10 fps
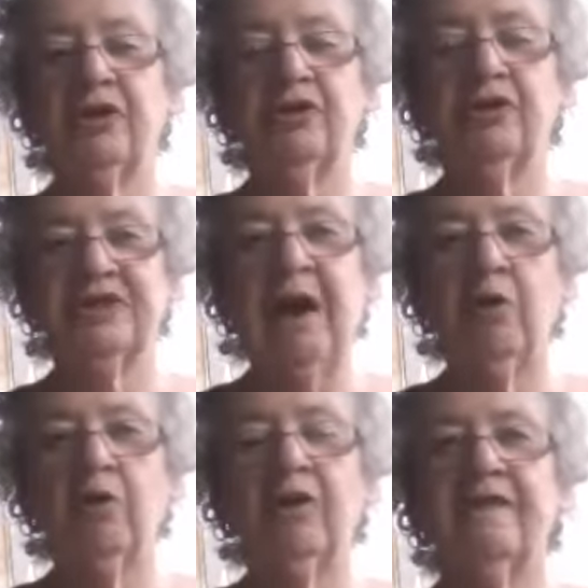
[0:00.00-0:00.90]
them, you
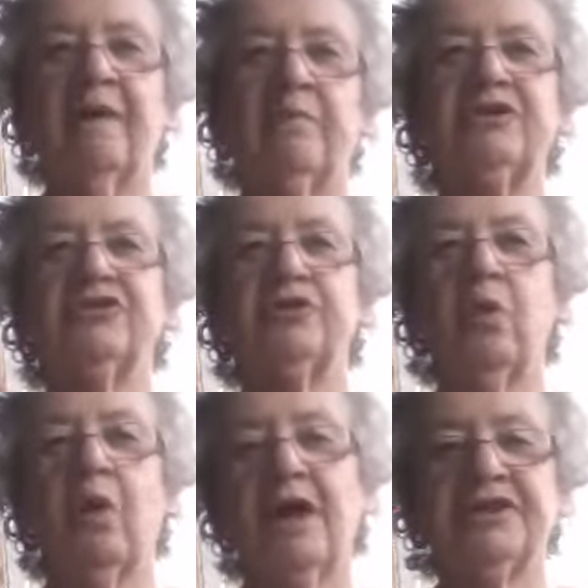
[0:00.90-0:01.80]
scour it. That means
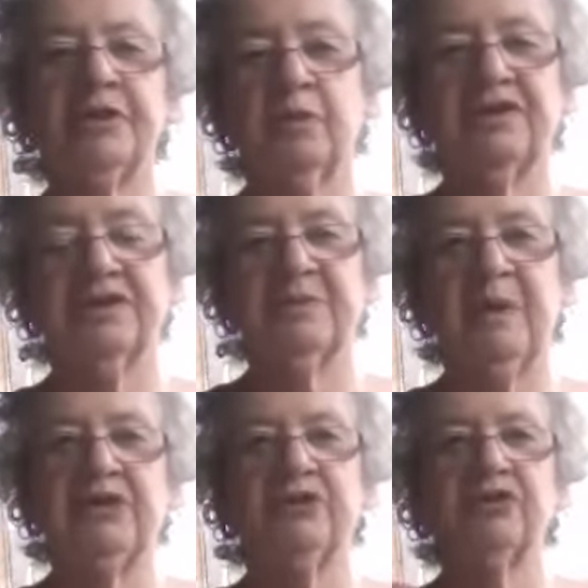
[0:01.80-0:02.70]
you wash it with a
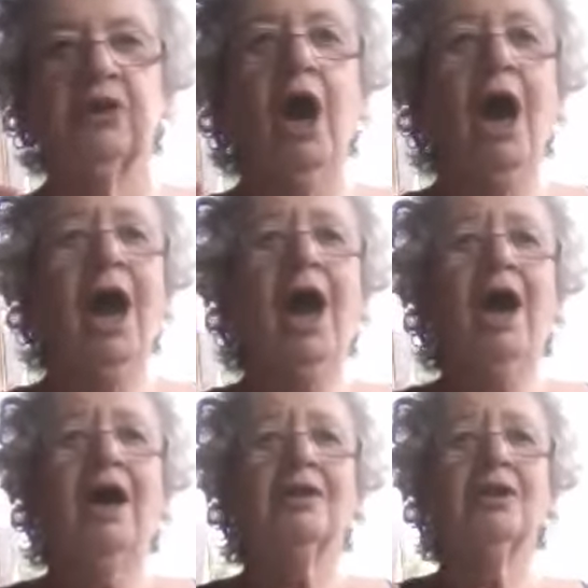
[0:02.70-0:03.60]
special,
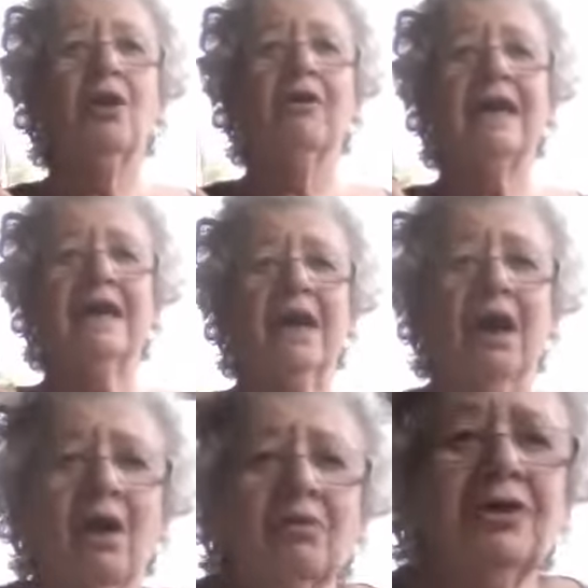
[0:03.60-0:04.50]
Lori, oh